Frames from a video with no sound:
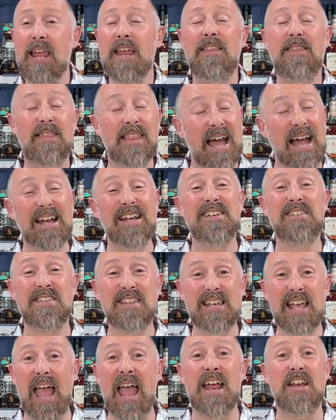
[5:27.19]
That is
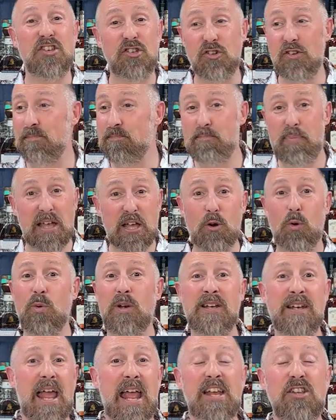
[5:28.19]
the end, be all
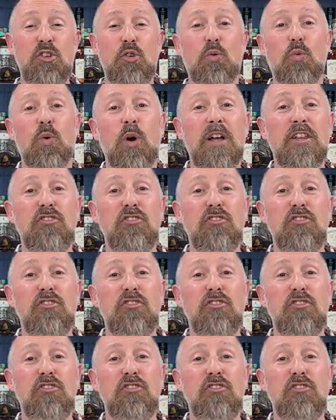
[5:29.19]
and end all.